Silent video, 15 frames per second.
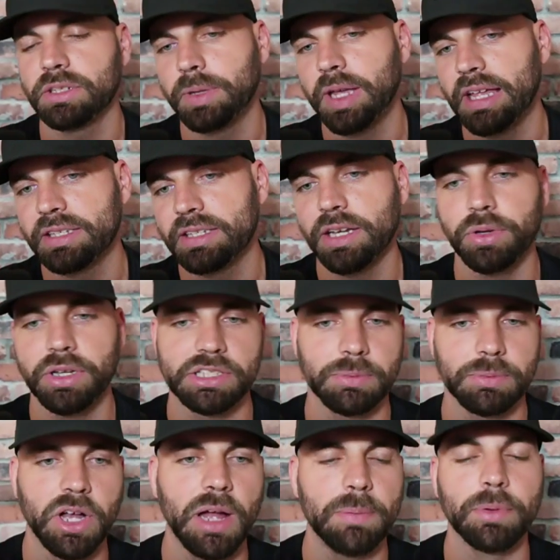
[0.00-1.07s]
cast iron, we got
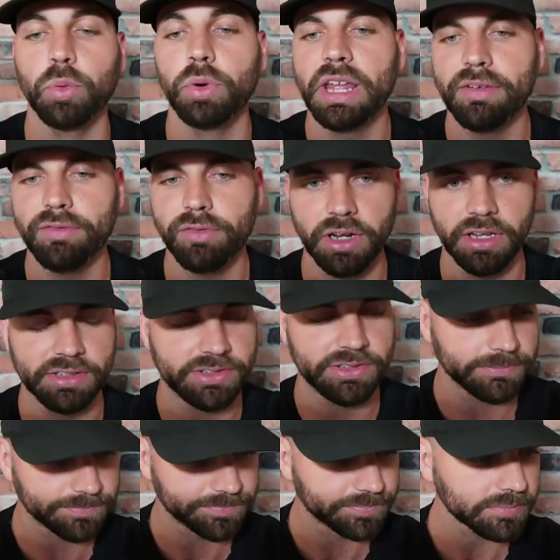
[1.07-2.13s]
some copper, whatever it is.